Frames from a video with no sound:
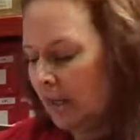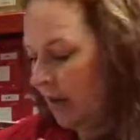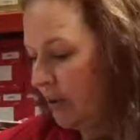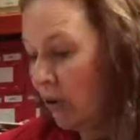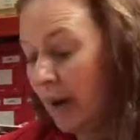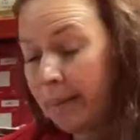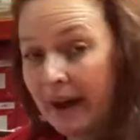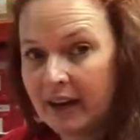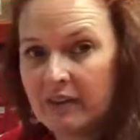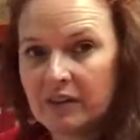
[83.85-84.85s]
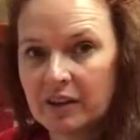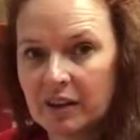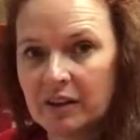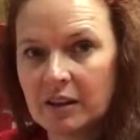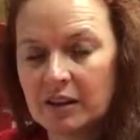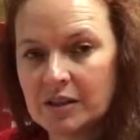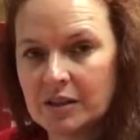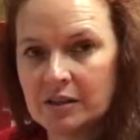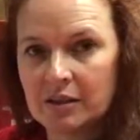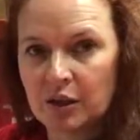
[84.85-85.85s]
Now we try and pack everything
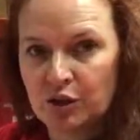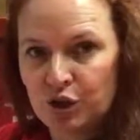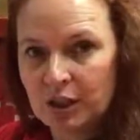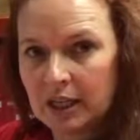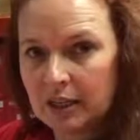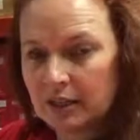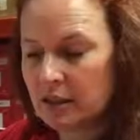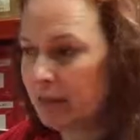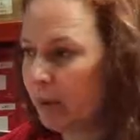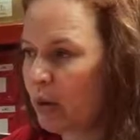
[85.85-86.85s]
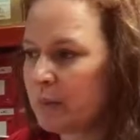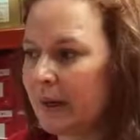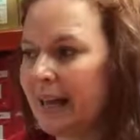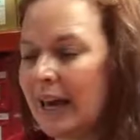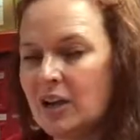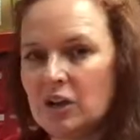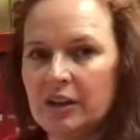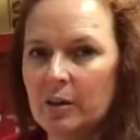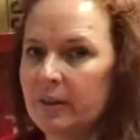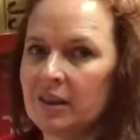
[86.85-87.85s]
that you should need into the box, but occasionally
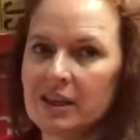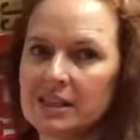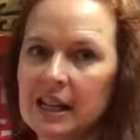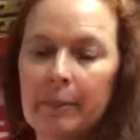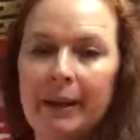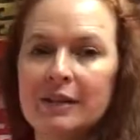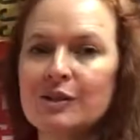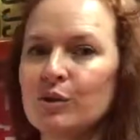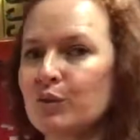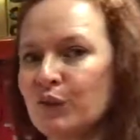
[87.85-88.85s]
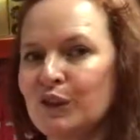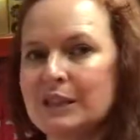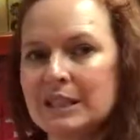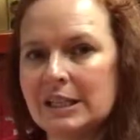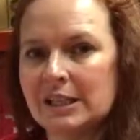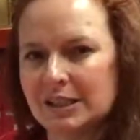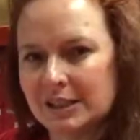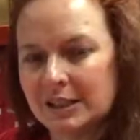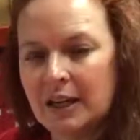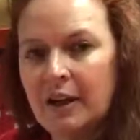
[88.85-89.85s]
there'll be things like pencils, rulers,
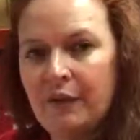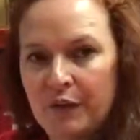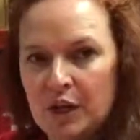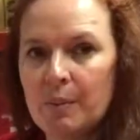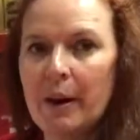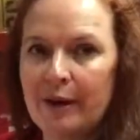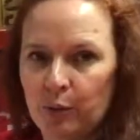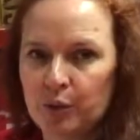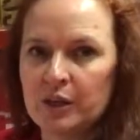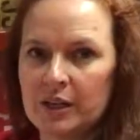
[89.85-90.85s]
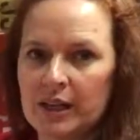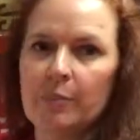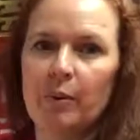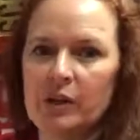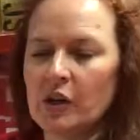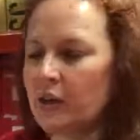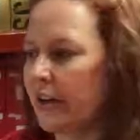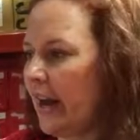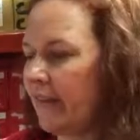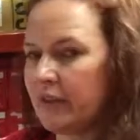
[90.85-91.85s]
scissors that you might also need, but we know you're
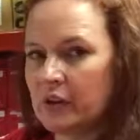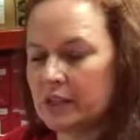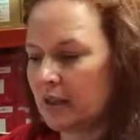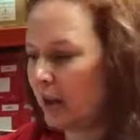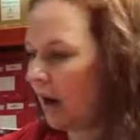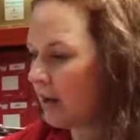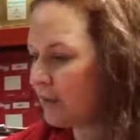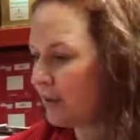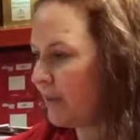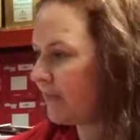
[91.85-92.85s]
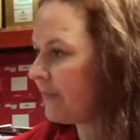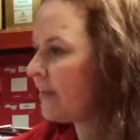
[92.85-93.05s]
going to have those in the classroom.